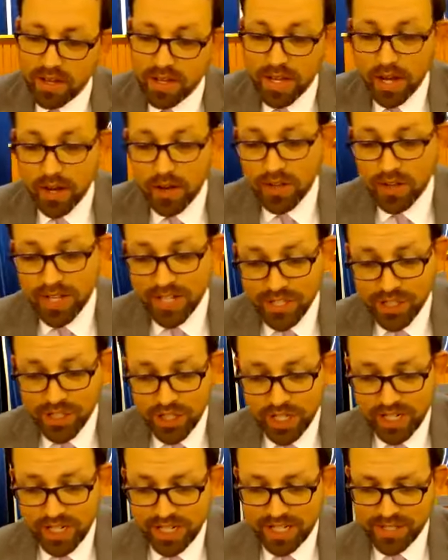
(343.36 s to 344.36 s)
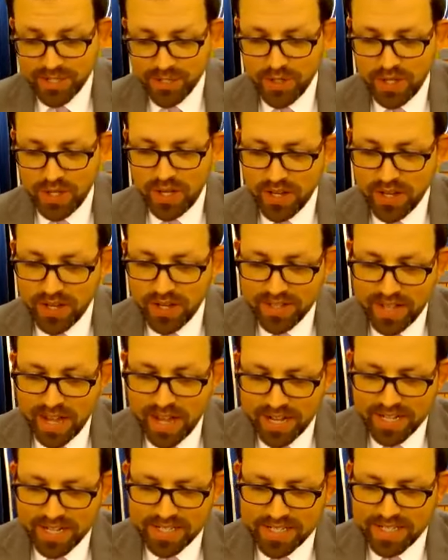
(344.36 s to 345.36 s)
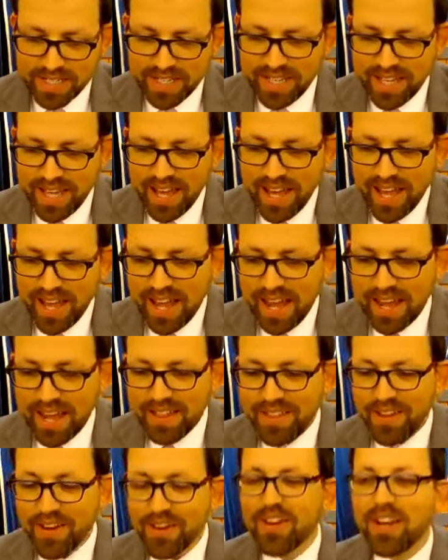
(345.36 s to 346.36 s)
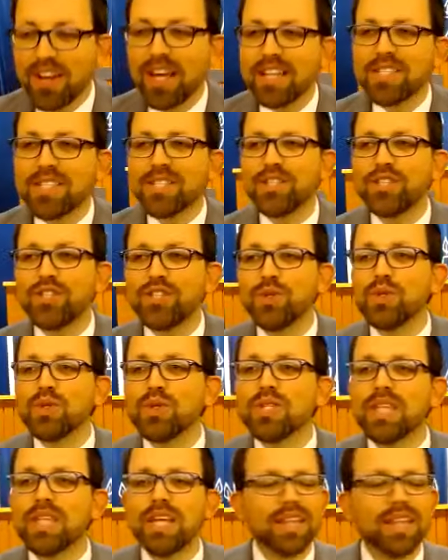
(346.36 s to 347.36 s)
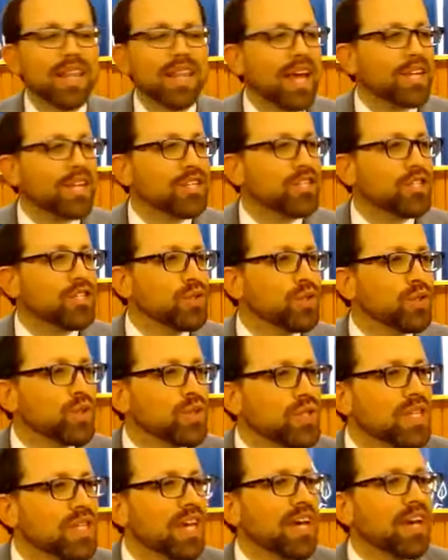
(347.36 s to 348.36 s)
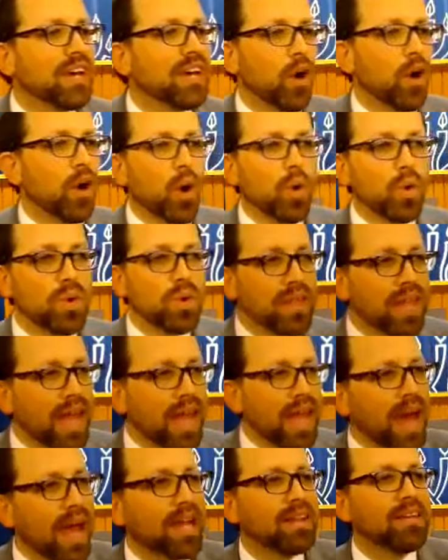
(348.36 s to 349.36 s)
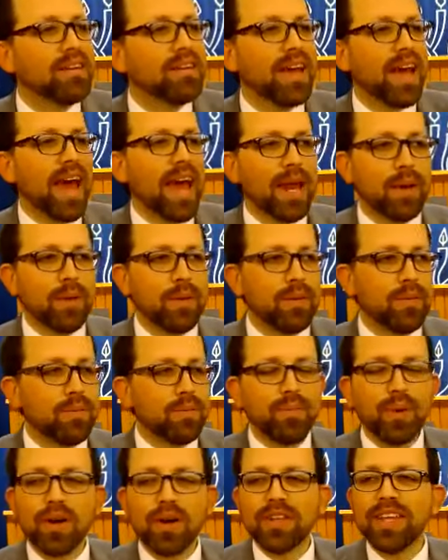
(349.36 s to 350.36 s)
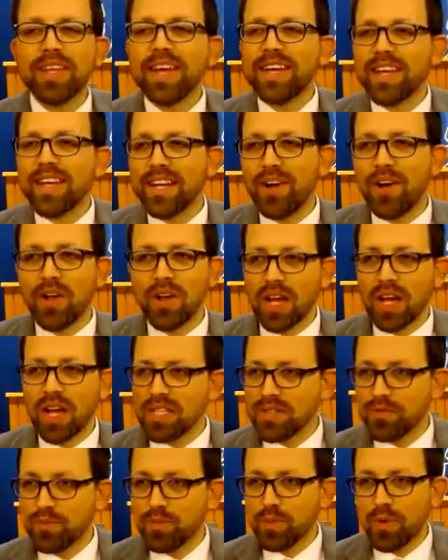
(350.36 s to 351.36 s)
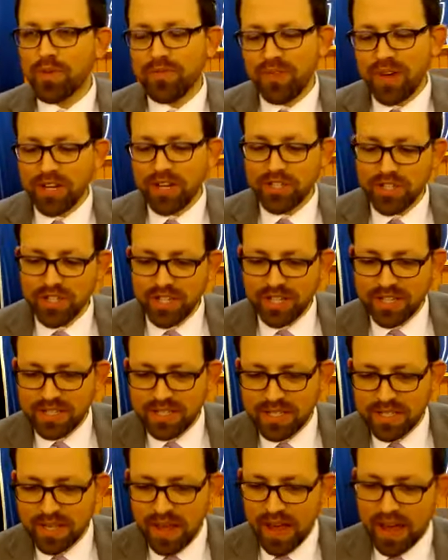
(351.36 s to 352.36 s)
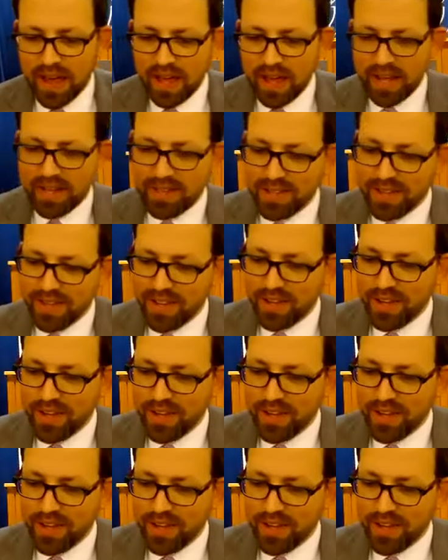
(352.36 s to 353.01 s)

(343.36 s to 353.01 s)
Carolingian dynasty, and they're nice to Jews. They let Jews own land and partake in all kinds of professions, and